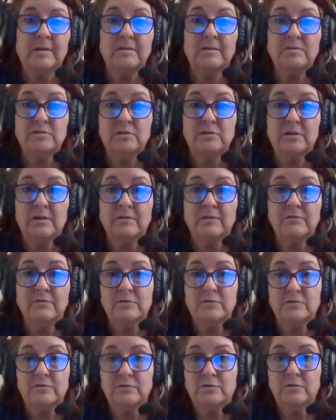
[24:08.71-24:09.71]
Because you have
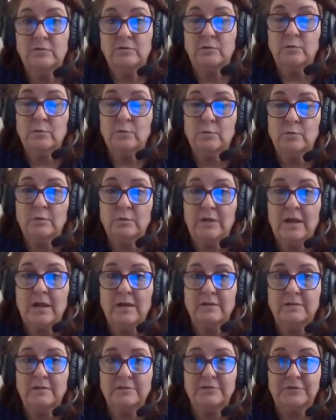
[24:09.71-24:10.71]
two
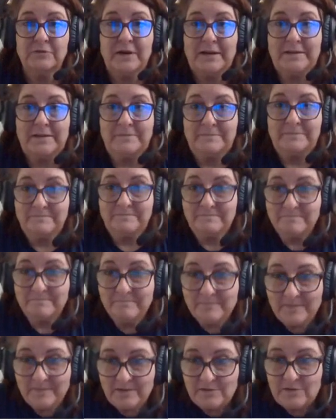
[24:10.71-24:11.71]
lungs, right?
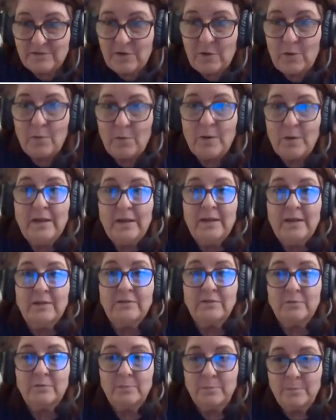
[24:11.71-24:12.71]
So
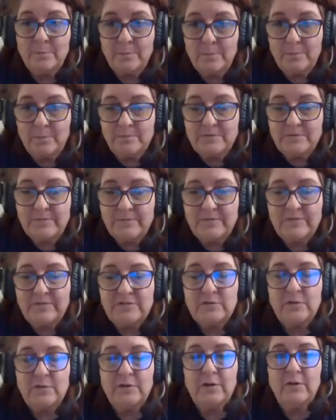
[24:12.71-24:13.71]
some
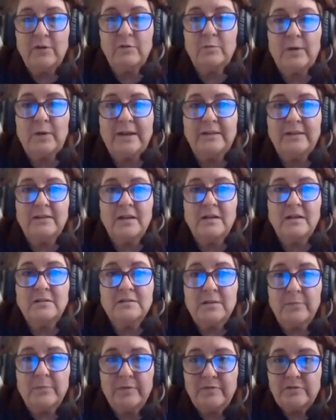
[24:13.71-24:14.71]
of it's going to go to the right
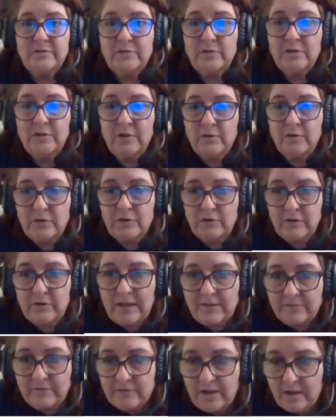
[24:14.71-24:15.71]
lung, some of it's going to go to
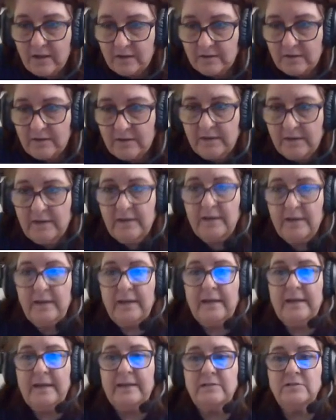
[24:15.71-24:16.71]
your left lung.
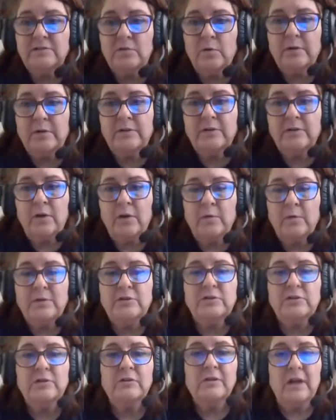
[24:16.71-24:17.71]
It's going to go
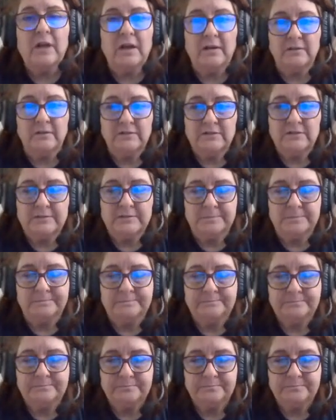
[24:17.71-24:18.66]
into your lungs.